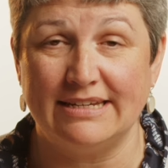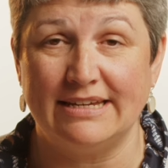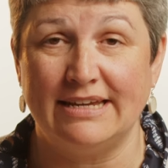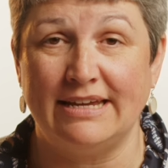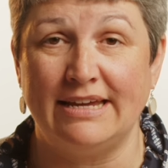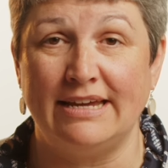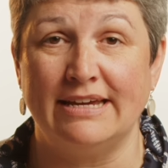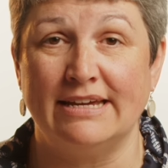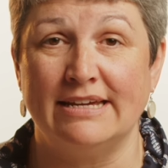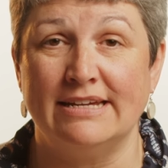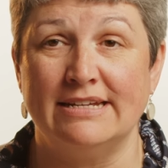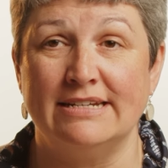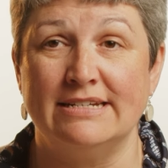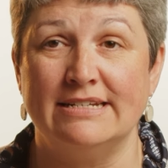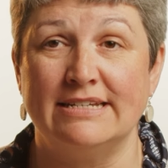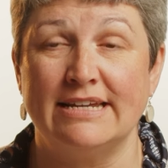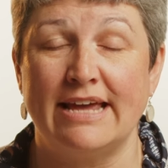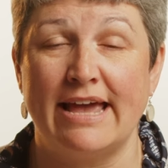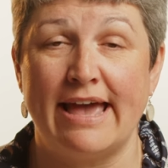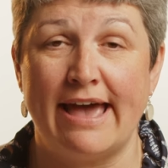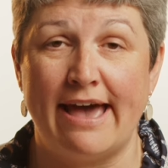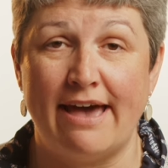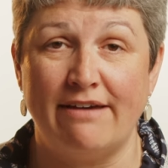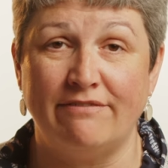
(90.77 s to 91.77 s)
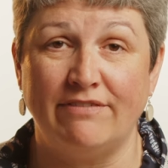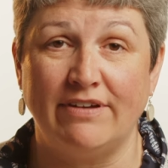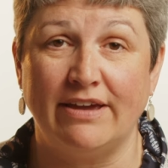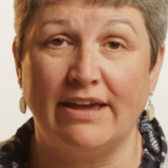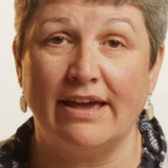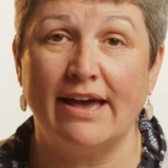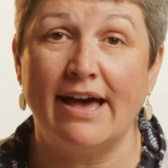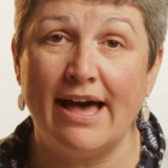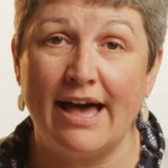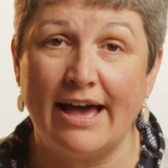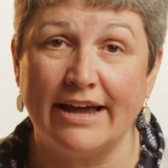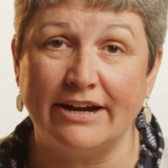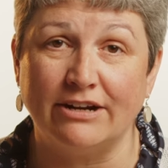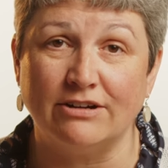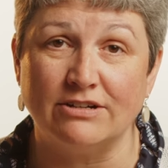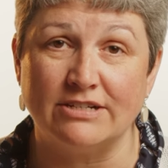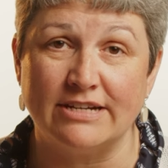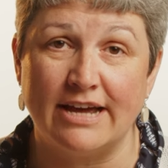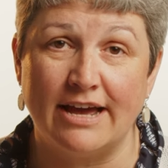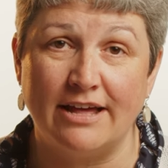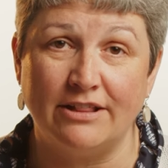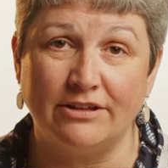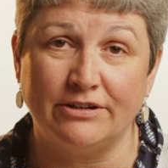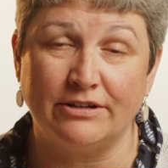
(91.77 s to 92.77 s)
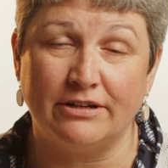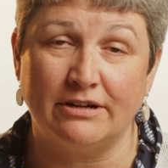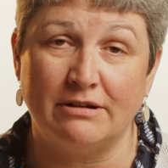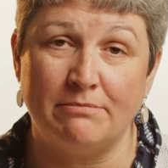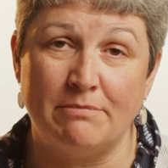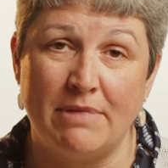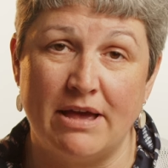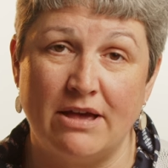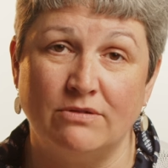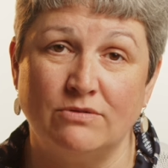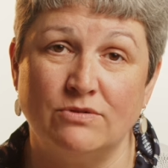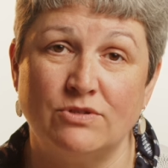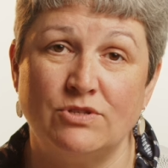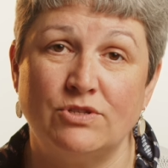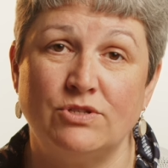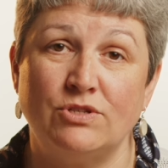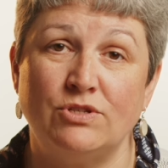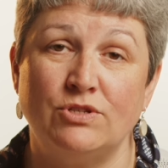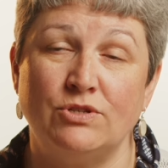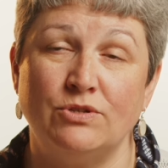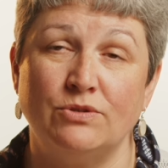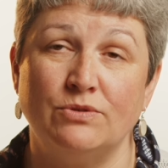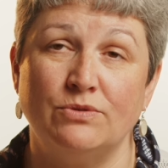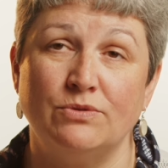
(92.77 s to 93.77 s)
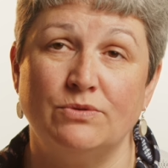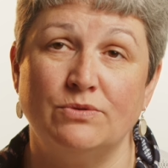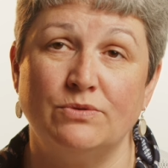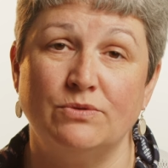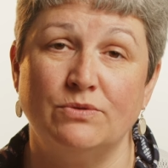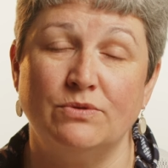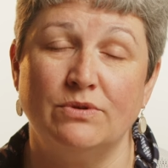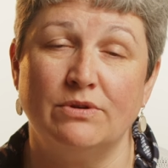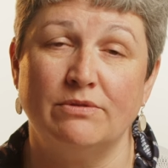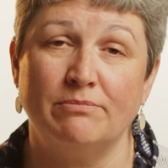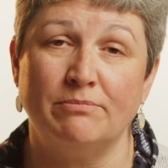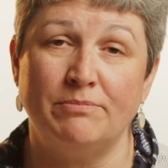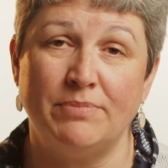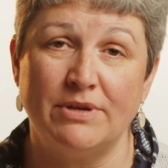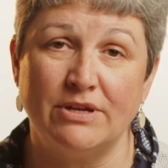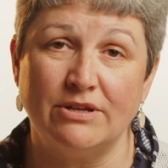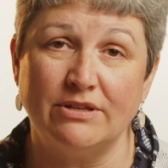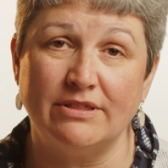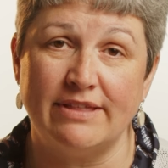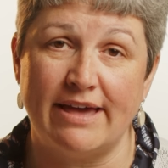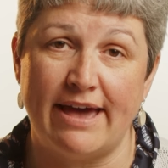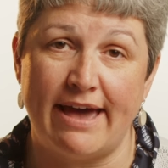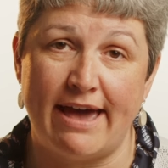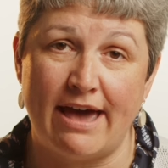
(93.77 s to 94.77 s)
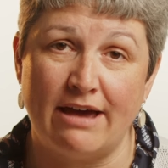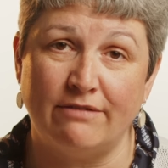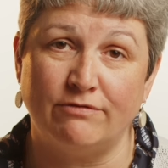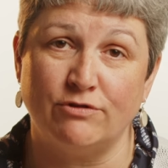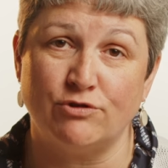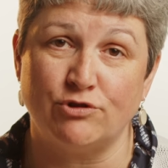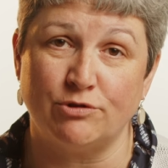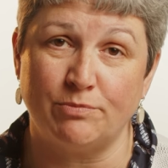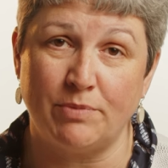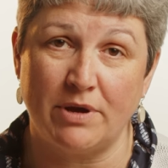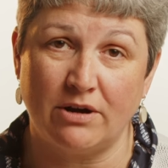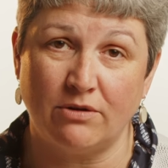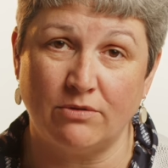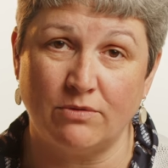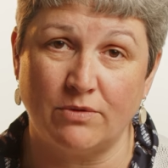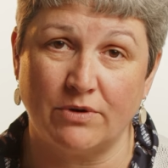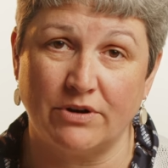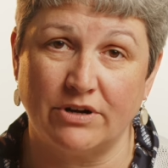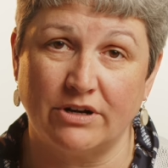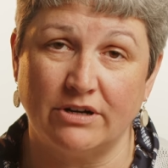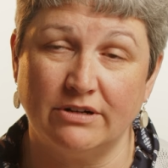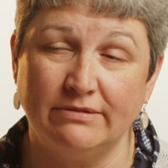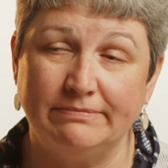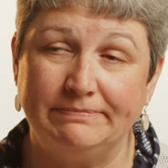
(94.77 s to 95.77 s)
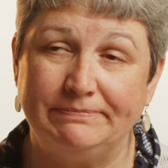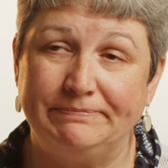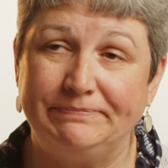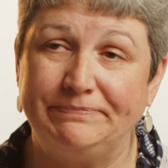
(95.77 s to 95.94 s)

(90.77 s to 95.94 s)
and having higher dollar amounts to build that average repair order,